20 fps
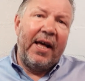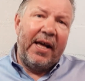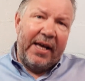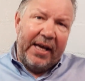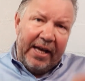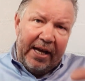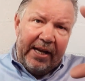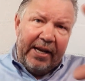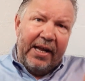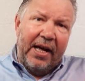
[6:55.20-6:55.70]

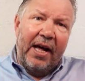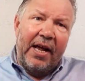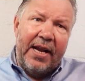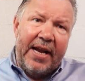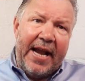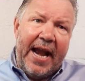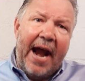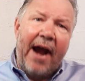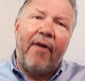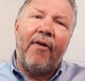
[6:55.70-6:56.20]
in a
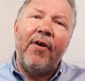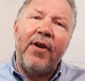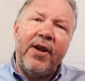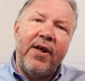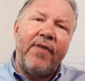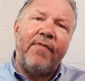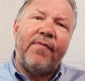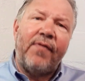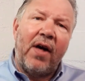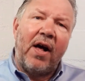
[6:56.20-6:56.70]

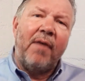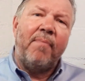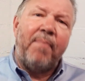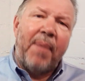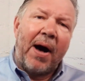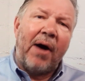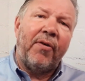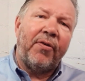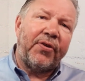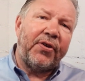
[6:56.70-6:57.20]
narrative
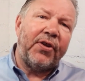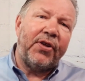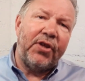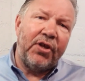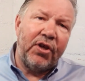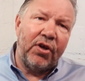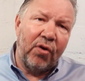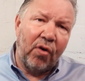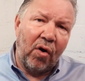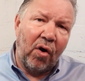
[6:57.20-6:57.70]
about
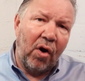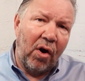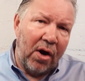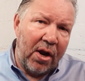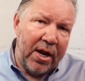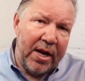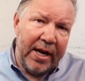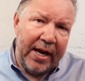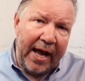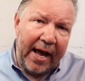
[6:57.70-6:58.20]
your
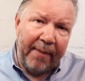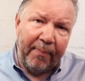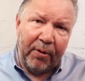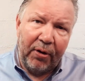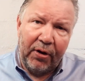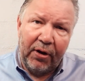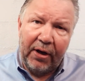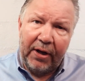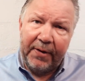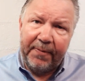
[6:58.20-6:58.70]

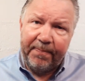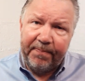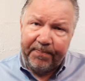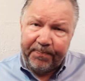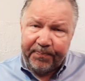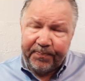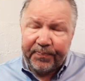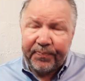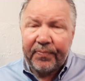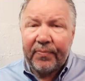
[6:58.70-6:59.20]
neighborhood.
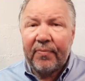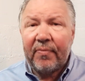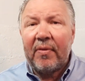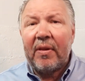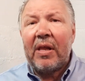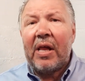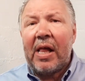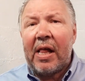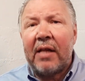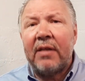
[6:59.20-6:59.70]

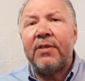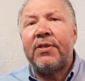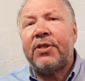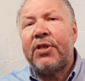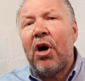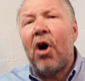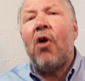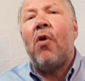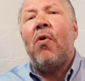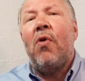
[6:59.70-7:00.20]

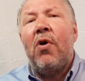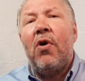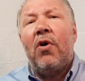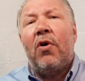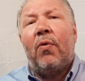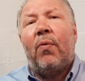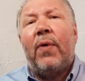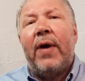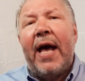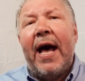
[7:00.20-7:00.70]
So
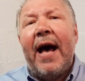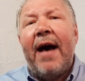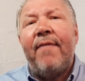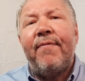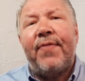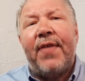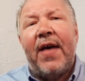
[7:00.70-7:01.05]
we have